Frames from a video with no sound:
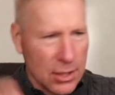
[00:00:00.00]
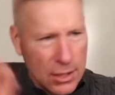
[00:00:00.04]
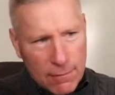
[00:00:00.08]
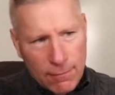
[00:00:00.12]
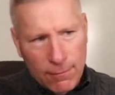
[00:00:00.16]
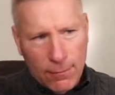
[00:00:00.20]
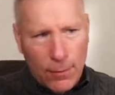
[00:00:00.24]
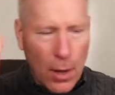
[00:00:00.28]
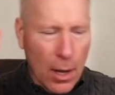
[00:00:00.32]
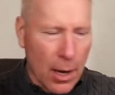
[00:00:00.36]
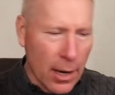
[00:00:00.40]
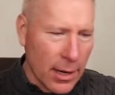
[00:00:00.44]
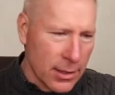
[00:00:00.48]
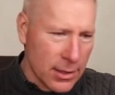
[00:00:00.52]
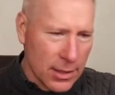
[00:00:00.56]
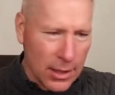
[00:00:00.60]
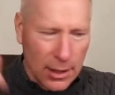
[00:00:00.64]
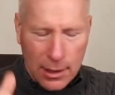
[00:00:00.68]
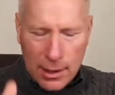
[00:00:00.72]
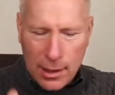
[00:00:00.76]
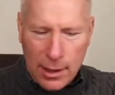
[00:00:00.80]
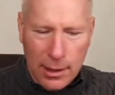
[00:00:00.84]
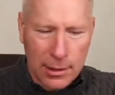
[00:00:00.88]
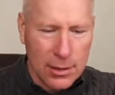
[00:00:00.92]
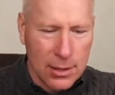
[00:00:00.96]
and flies
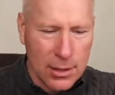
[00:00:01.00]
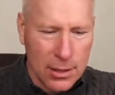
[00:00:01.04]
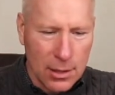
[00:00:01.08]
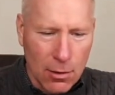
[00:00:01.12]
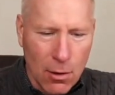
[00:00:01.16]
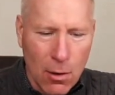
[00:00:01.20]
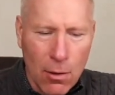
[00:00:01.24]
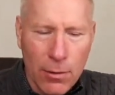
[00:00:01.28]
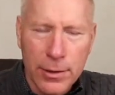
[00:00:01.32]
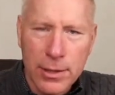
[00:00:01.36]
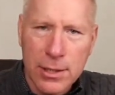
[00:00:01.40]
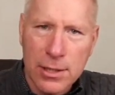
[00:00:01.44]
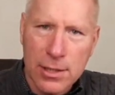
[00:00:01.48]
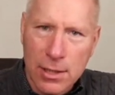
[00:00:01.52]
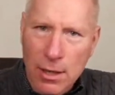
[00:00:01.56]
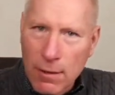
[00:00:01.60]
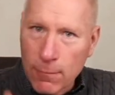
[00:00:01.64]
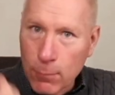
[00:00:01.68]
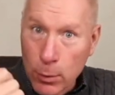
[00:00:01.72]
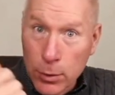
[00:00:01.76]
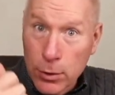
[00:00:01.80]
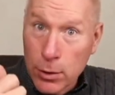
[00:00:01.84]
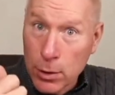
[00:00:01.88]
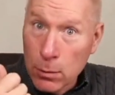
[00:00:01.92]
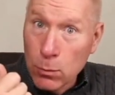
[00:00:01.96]
and cuts and all this stuff
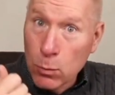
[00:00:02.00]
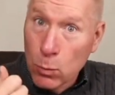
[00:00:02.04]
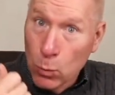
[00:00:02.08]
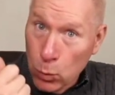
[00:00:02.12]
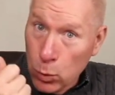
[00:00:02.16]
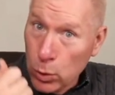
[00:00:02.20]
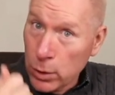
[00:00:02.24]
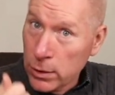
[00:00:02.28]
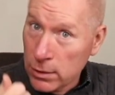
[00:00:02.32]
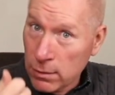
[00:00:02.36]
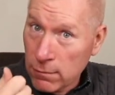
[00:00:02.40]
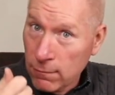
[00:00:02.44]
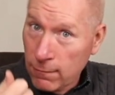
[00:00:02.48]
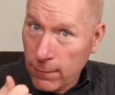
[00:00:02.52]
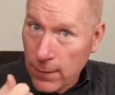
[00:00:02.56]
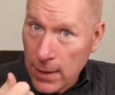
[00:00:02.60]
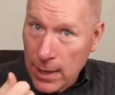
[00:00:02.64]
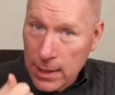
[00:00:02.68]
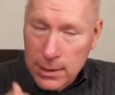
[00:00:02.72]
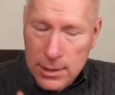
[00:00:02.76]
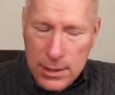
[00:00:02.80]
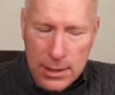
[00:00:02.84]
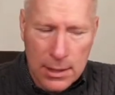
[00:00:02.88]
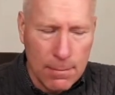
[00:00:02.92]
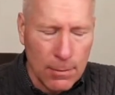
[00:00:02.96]
with a wooden
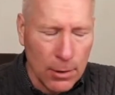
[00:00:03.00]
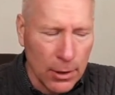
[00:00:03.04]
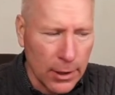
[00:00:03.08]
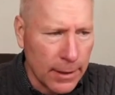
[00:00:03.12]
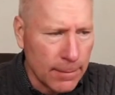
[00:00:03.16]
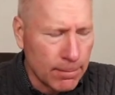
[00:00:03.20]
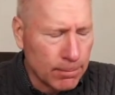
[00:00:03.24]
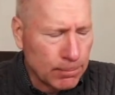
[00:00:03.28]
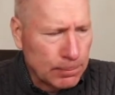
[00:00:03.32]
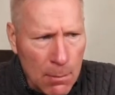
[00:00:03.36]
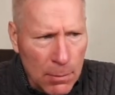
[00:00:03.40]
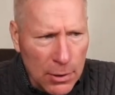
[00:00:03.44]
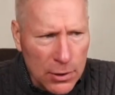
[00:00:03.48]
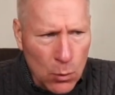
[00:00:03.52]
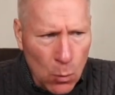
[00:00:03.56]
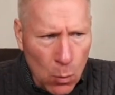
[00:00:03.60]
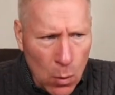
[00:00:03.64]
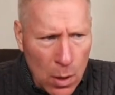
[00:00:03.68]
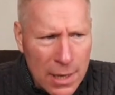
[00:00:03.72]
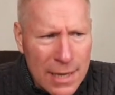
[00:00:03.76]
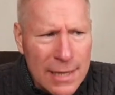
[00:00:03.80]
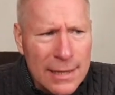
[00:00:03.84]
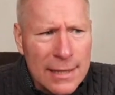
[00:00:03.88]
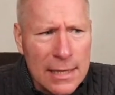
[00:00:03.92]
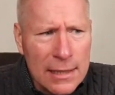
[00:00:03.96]
facsimile. But the
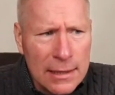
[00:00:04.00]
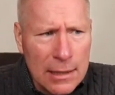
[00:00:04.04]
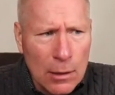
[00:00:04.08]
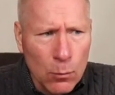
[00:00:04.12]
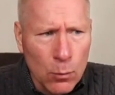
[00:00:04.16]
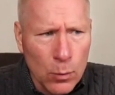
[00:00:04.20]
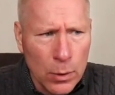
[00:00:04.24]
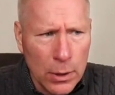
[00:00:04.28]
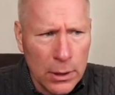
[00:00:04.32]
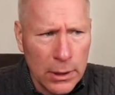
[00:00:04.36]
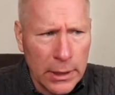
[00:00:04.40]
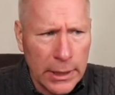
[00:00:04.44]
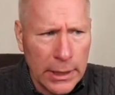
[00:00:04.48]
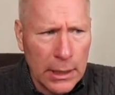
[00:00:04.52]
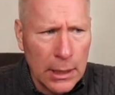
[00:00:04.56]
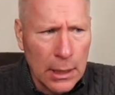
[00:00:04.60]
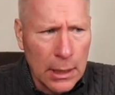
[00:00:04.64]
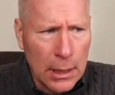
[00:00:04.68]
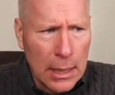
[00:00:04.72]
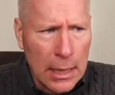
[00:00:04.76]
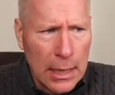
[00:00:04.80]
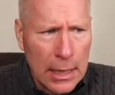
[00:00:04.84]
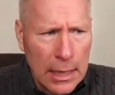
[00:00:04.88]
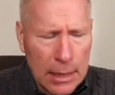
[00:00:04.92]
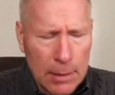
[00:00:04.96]
one I think that really
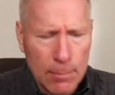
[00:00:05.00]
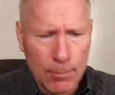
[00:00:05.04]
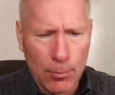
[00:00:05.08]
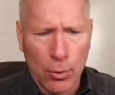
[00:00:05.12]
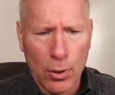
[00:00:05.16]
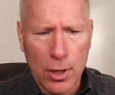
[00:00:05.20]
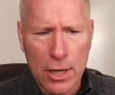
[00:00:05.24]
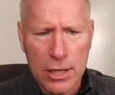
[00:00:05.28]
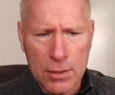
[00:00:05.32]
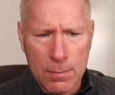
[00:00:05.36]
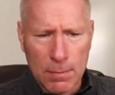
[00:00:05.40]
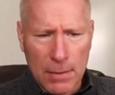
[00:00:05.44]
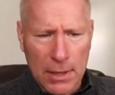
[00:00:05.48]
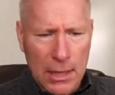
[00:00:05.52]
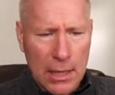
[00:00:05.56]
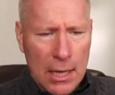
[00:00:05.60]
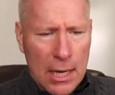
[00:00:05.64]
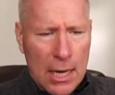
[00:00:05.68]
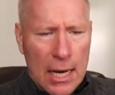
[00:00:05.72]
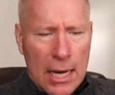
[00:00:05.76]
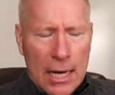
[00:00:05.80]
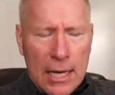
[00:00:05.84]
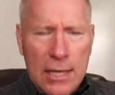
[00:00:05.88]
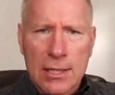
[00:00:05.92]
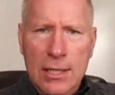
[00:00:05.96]
impressed me
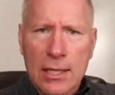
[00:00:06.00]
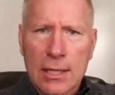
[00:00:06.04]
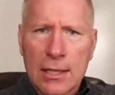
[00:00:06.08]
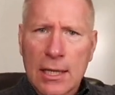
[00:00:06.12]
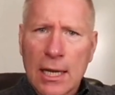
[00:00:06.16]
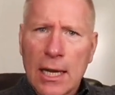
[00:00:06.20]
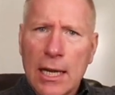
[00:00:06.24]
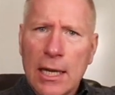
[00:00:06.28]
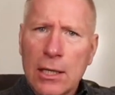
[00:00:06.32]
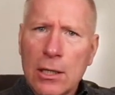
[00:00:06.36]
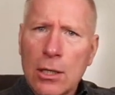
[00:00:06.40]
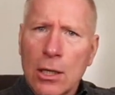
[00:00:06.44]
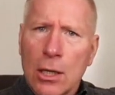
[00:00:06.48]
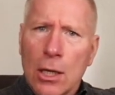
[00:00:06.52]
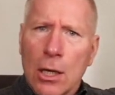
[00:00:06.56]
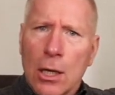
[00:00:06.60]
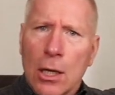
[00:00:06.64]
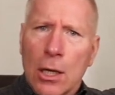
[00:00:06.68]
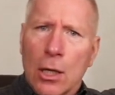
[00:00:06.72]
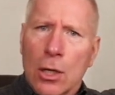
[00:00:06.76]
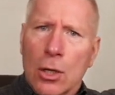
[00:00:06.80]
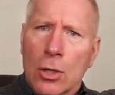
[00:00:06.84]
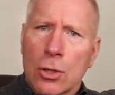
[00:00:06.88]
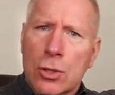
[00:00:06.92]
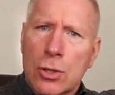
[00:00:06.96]
is that
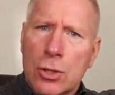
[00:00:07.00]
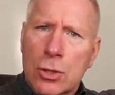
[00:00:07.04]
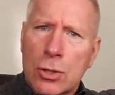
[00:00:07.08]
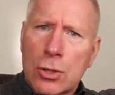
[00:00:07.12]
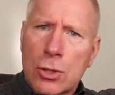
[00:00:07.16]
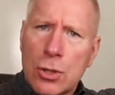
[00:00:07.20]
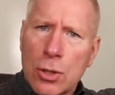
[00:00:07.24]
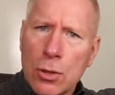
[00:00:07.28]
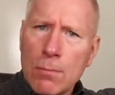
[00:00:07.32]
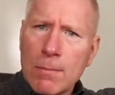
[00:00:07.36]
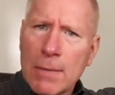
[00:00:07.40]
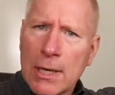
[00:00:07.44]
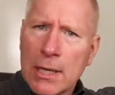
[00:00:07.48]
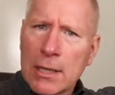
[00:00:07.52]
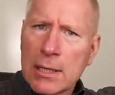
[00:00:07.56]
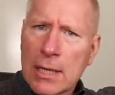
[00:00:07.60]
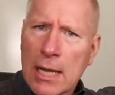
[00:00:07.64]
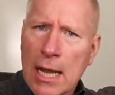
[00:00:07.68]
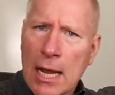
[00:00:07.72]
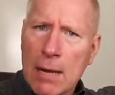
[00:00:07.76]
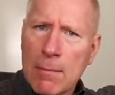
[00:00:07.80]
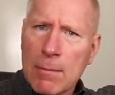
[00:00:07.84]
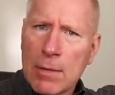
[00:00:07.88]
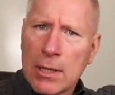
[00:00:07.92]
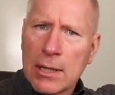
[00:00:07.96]
2 men
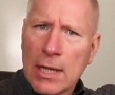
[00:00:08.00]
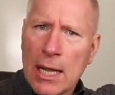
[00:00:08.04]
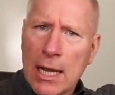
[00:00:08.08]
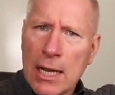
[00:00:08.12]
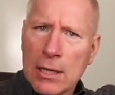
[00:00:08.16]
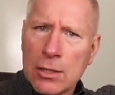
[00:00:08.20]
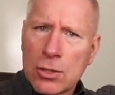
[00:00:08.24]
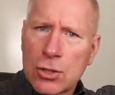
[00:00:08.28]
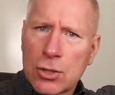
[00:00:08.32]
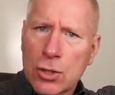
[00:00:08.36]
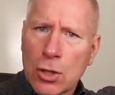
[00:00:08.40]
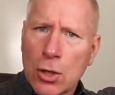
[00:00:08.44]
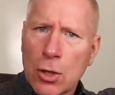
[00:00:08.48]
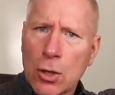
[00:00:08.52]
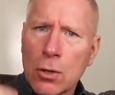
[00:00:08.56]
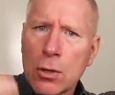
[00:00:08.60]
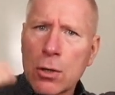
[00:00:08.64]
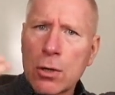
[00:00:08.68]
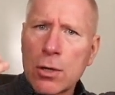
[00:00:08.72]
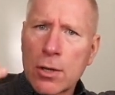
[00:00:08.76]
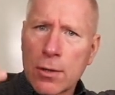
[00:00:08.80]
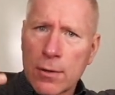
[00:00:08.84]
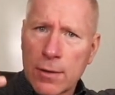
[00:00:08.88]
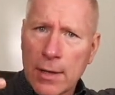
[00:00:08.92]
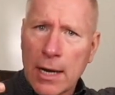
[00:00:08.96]
came and they
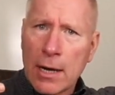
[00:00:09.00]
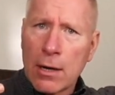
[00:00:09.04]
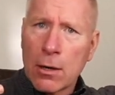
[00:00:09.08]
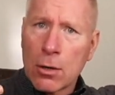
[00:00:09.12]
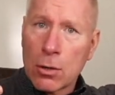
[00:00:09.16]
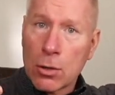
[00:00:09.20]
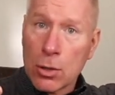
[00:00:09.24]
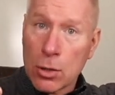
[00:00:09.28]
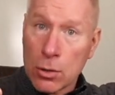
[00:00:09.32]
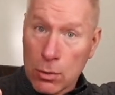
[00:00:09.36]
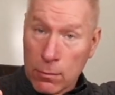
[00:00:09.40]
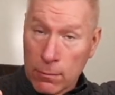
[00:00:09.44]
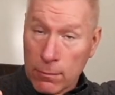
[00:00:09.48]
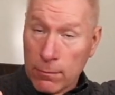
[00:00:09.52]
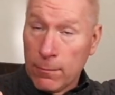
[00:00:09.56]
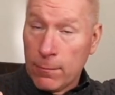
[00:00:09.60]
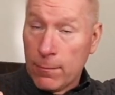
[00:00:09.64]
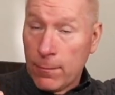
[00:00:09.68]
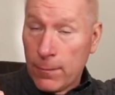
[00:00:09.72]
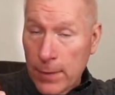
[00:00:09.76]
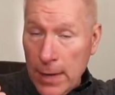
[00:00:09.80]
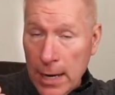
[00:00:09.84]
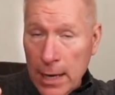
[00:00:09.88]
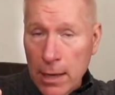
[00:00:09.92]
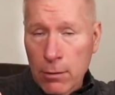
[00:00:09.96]
turned their
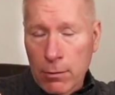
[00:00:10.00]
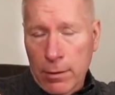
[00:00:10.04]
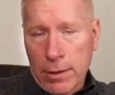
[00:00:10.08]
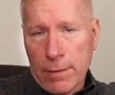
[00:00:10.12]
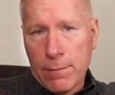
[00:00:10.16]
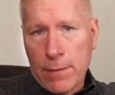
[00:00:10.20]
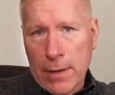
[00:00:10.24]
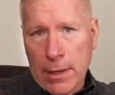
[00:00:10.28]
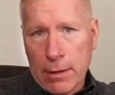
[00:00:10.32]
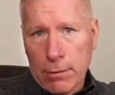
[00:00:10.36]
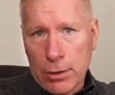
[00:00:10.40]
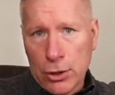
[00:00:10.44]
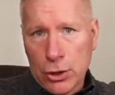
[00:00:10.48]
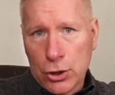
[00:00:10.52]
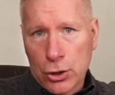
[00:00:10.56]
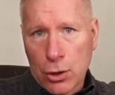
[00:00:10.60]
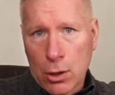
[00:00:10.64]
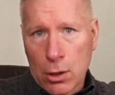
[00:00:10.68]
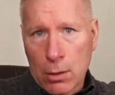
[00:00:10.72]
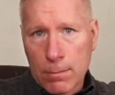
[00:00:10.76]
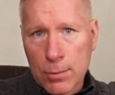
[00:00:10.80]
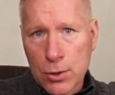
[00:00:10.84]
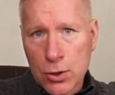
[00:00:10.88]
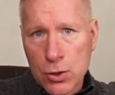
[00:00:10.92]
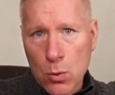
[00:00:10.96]
very, very
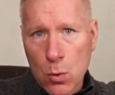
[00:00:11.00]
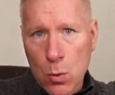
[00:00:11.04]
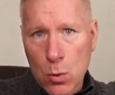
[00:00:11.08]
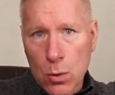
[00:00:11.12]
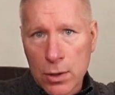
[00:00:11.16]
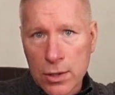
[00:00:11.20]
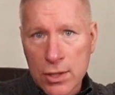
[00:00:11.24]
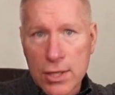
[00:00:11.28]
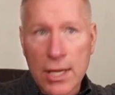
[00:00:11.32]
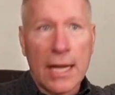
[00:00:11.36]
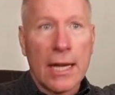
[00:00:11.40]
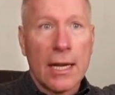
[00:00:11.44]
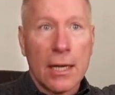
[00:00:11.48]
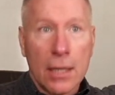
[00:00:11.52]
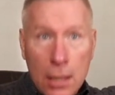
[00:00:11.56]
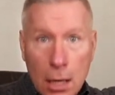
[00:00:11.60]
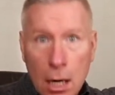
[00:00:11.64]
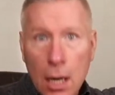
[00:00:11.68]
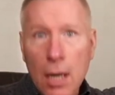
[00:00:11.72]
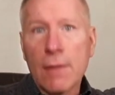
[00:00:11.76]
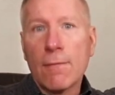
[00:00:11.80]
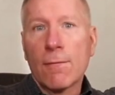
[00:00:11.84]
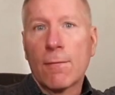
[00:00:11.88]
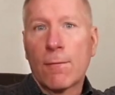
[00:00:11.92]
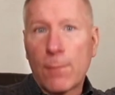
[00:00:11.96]
sharp swords. They
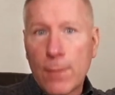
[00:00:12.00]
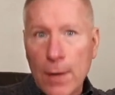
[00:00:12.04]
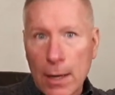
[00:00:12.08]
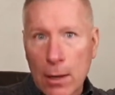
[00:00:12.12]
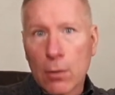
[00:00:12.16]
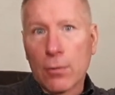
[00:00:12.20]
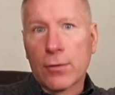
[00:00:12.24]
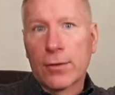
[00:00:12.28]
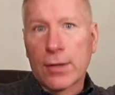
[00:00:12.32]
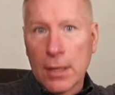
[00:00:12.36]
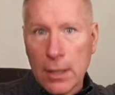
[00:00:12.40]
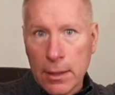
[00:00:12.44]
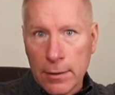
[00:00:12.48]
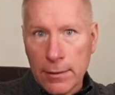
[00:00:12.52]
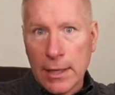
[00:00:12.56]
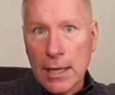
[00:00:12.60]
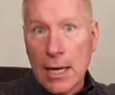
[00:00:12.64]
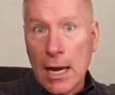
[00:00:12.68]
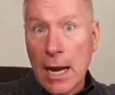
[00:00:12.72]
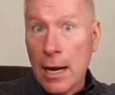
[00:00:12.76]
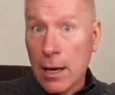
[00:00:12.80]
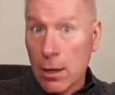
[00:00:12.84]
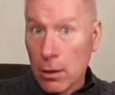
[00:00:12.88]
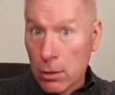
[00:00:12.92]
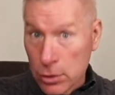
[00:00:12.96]
cut felt in
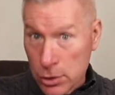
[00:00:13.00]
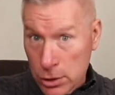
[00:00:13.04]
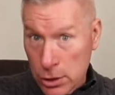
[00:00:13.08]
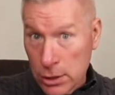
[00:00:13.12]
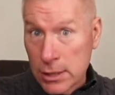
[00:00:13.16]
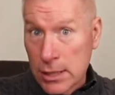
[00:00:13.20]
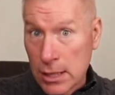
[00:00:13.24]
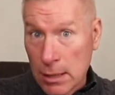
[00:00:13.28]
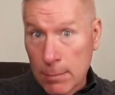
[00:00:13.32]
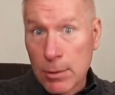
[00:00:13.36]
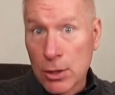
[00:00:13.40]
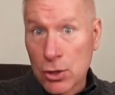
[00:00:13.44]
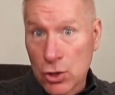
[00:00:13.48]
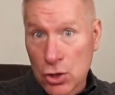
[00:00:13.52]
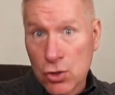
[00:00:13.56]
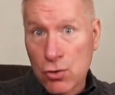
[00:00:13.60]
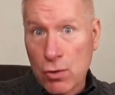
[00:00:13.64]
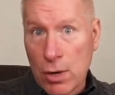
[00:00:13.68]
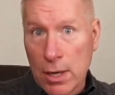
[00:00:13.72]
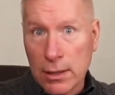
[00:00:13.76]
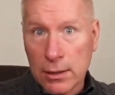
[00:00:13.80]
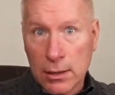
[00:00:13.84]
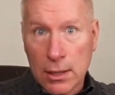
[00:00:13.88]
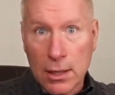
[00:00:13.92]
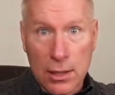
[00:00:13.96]
the air to
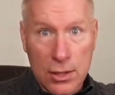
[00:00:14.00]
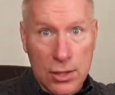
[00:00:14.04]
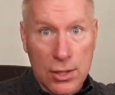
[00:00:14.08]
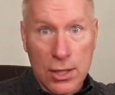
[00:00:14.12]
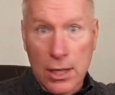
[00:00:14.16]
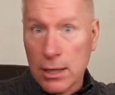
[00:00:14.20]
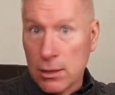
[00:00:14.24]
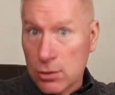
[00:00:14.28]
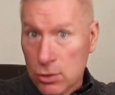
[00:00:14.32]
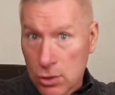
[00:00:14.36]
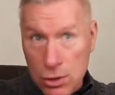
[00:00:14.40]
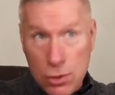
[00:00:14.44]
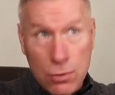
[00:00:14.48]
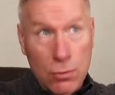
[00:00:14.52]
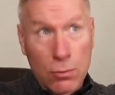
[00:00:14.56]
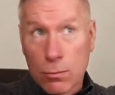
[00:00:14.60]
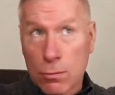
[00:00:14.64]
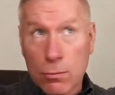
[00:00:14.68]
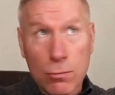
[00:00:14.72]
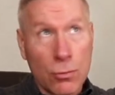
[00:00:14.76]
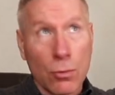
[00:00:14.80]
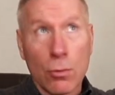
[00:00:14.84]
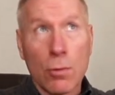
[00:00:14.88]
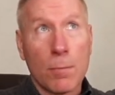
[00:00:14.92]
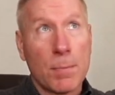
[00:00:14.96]
demonstrate this. They
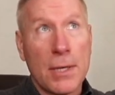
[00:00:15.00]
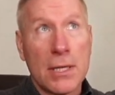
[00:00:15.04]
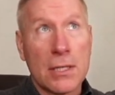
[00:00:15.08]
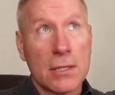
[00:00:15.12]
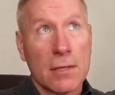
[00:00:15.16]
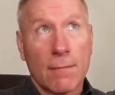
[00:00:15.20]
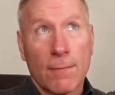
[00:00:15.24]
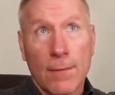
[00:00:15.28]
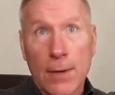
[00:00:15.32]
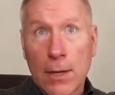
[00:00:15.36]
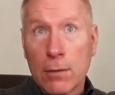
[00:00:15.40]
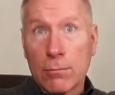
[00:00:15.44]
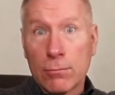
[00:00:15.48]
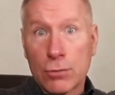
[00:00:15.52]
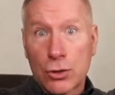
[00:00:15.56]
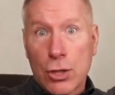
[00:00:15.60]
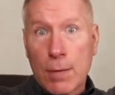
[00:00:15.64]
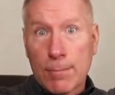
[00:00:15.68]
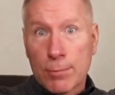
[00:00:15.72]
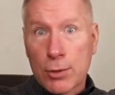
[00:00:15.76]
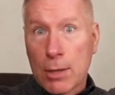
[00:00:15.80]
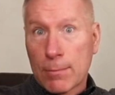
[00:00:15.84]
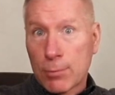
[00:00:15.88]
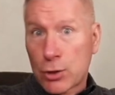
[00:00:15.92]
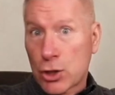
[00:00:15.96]
threw a piece of felt,
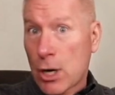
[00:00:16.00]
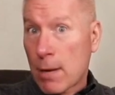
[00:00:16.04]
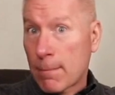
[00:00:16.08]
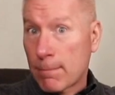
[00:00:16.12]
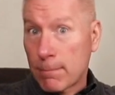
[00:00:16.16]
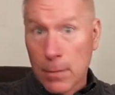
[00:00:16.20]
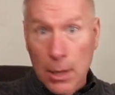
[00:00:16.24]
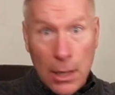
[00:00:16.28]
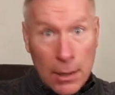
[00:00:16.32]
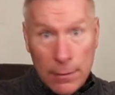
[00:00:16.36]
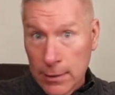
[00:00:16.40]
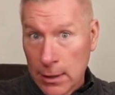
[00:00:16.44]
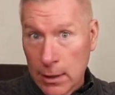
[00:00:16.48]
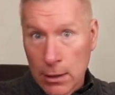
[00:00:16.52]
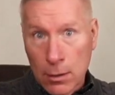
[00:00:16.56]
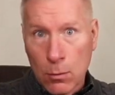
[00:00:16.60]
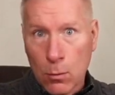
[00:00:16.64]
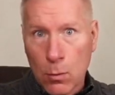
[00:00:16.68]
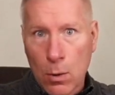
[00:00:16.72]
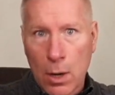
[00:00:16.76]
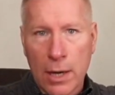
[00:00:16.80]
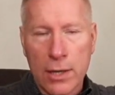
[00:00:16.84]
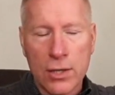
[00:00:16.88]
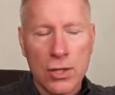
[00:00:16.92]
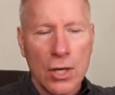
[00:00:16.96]
chop, chop, chop, and there it
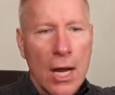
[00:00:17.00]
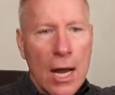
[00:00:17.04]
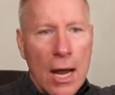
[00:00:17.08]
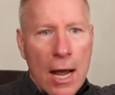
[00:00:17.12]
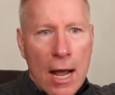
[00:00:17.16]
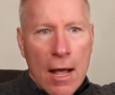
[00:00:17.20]
was.